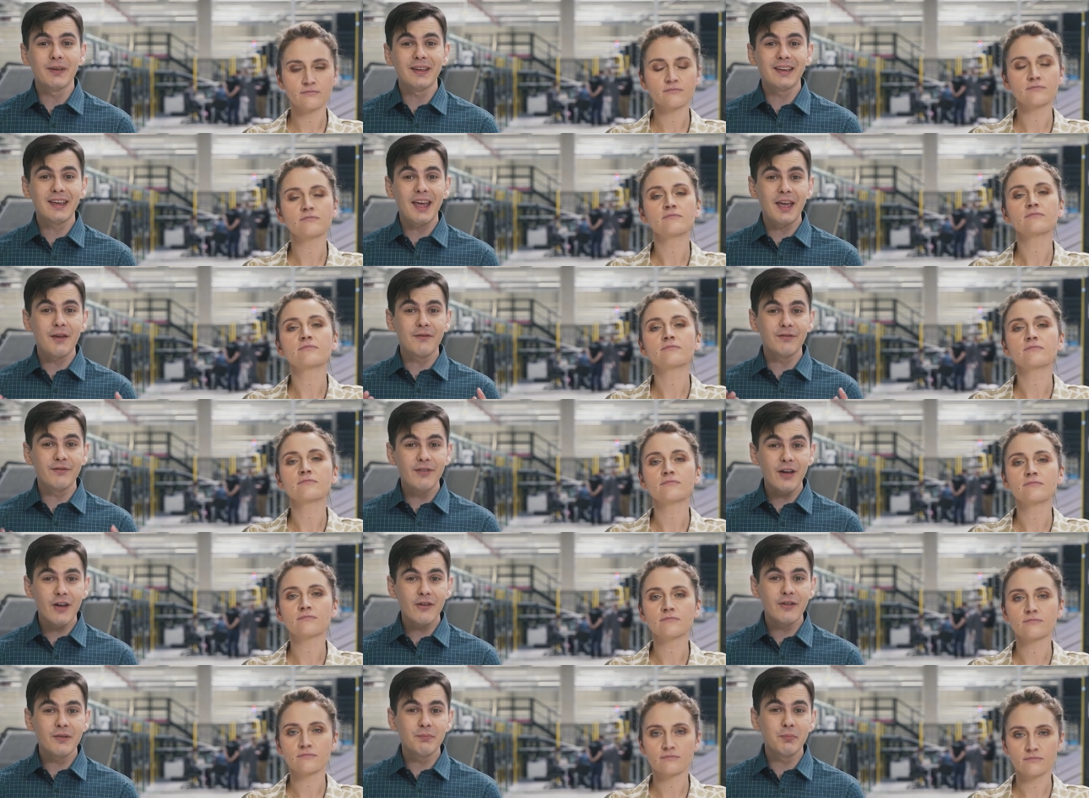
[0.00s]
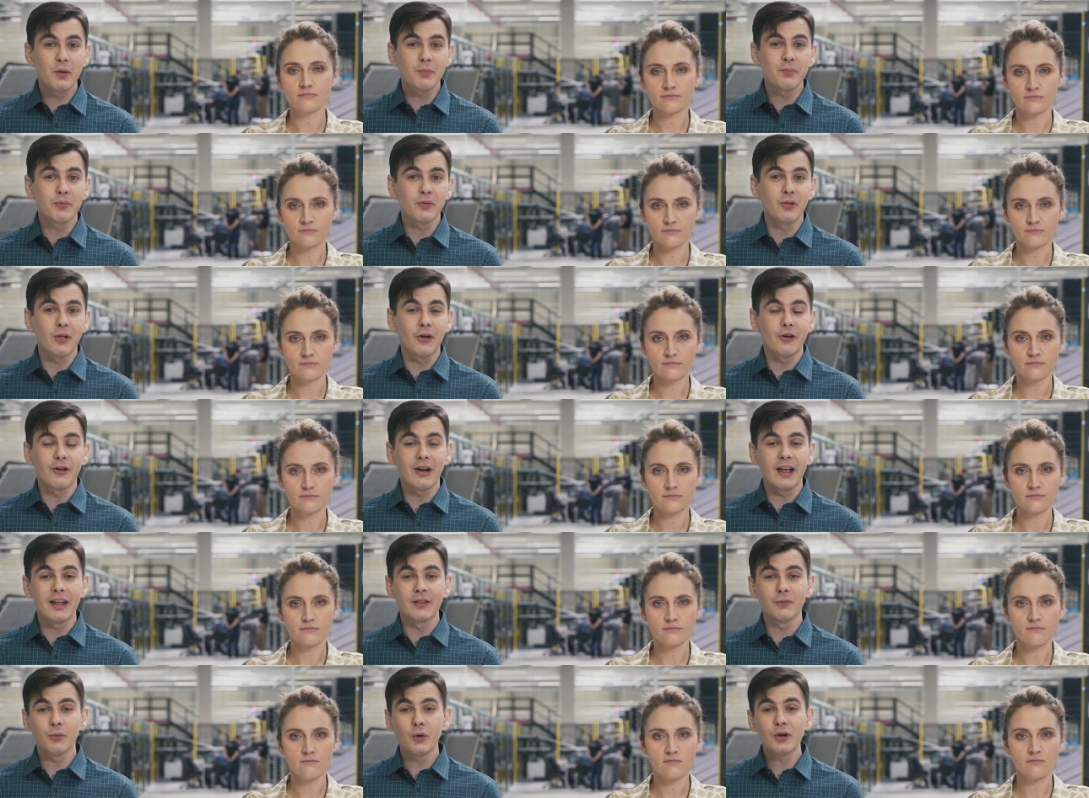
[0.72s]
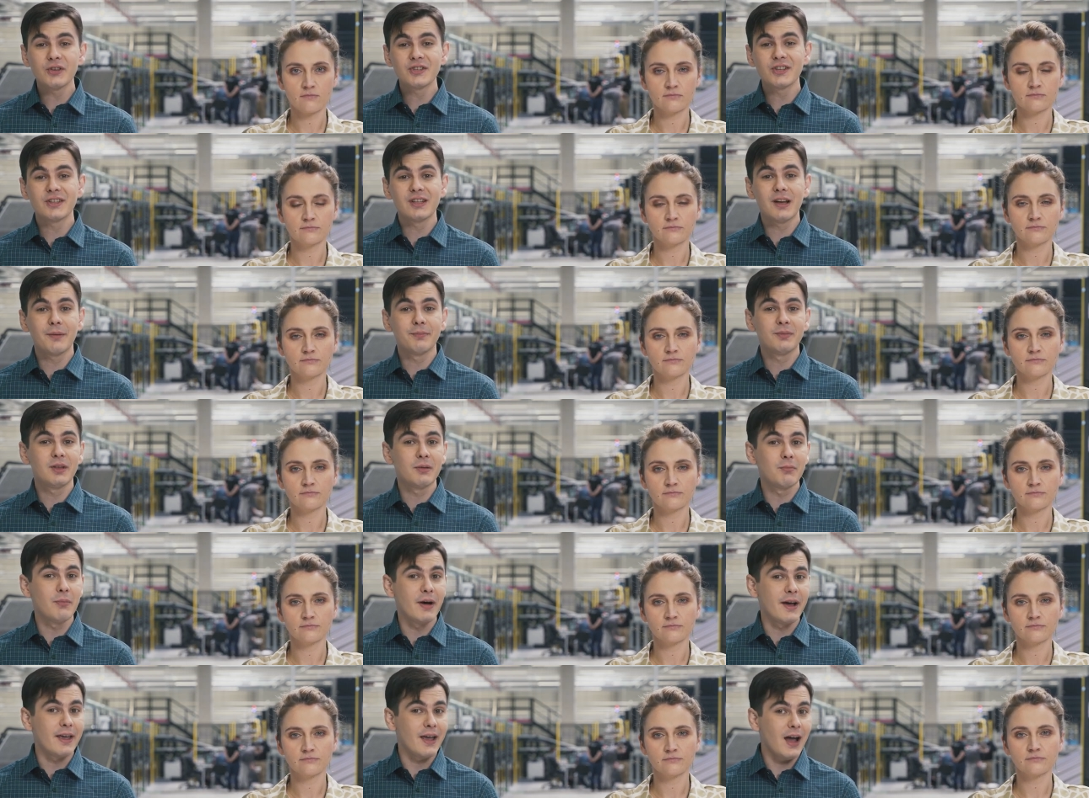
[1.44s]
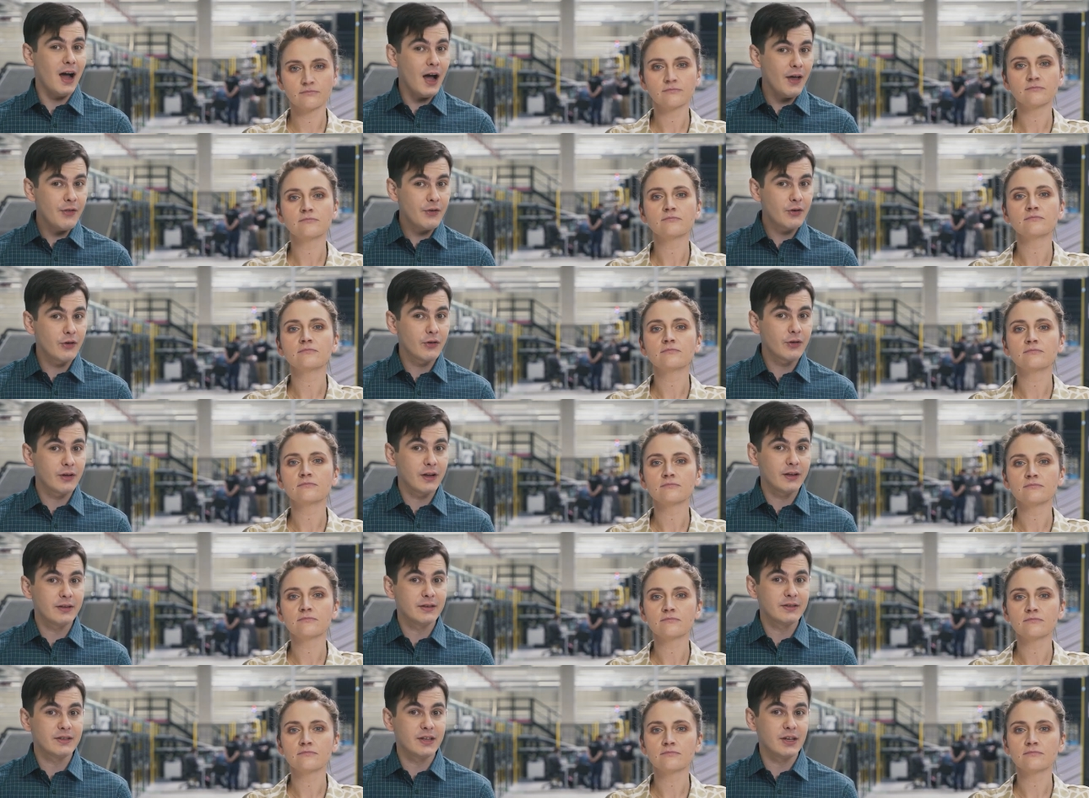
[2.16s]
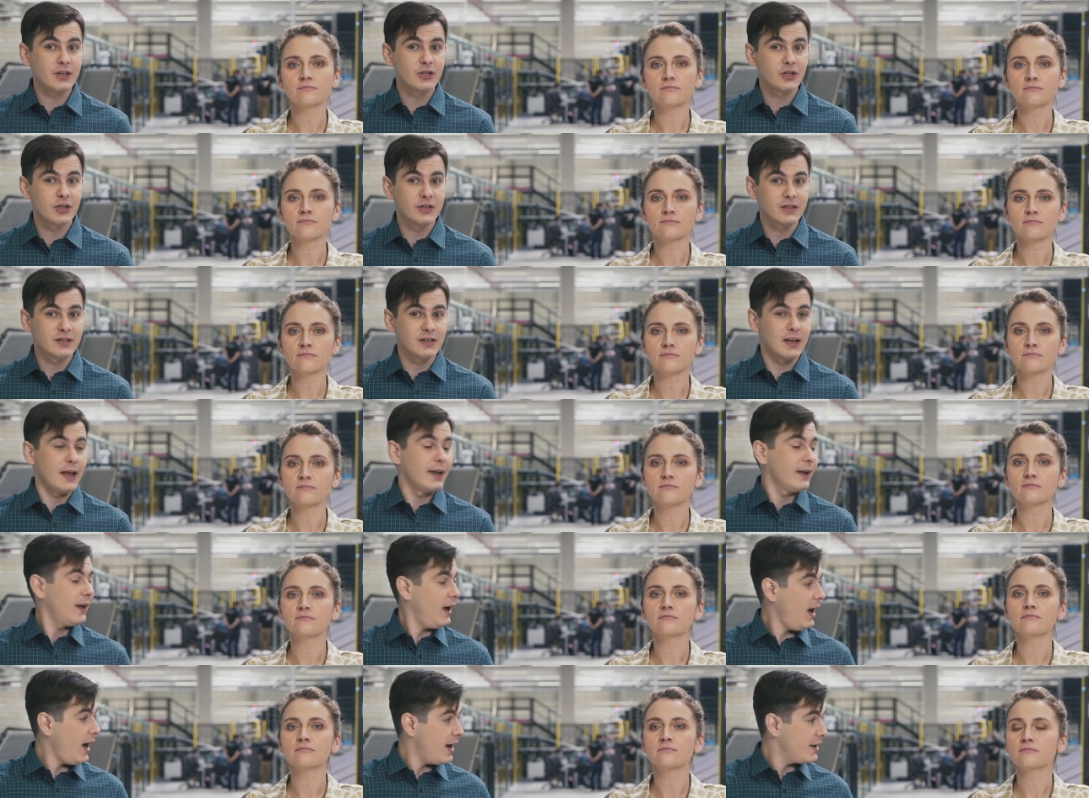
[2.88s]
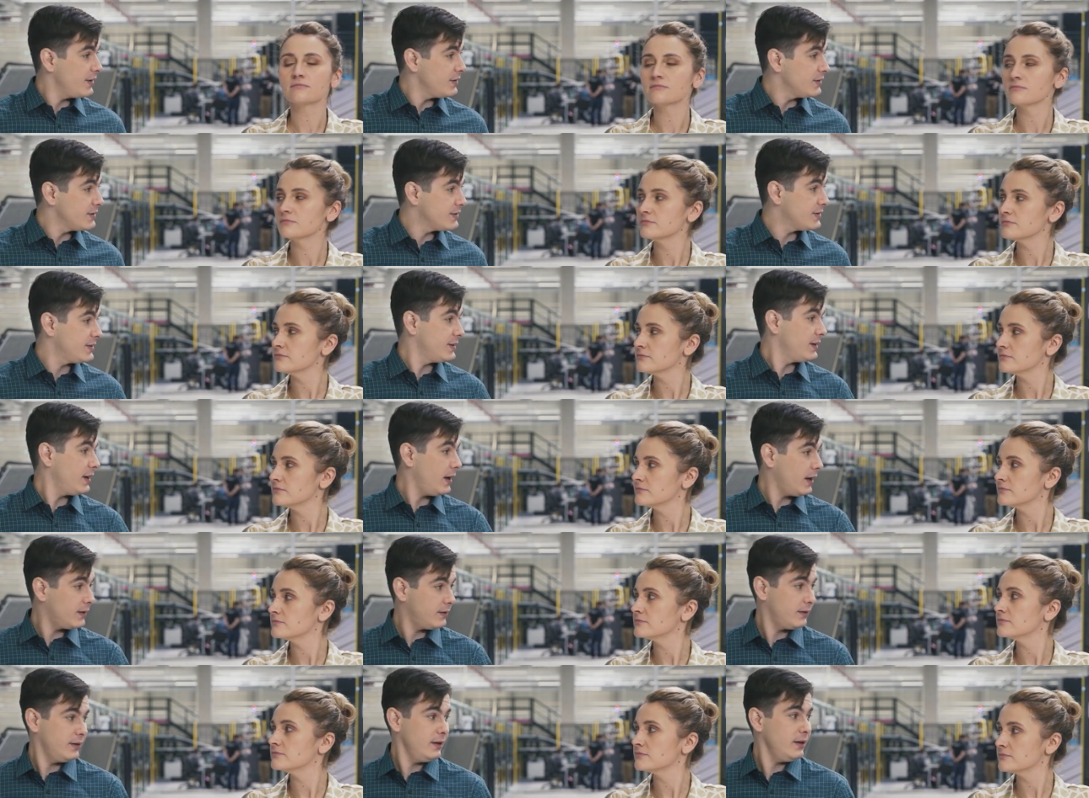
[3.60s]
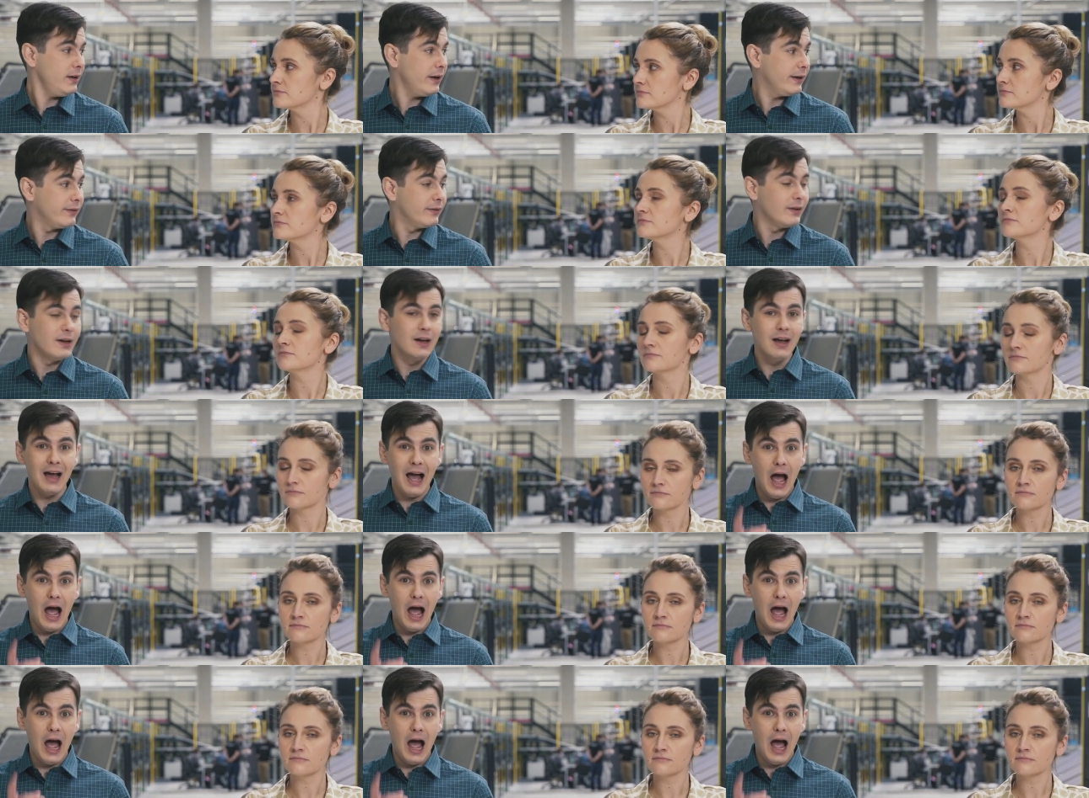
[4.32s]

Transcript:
Speaker 1: became very popular and was adopted by other organizations like IEC and EN.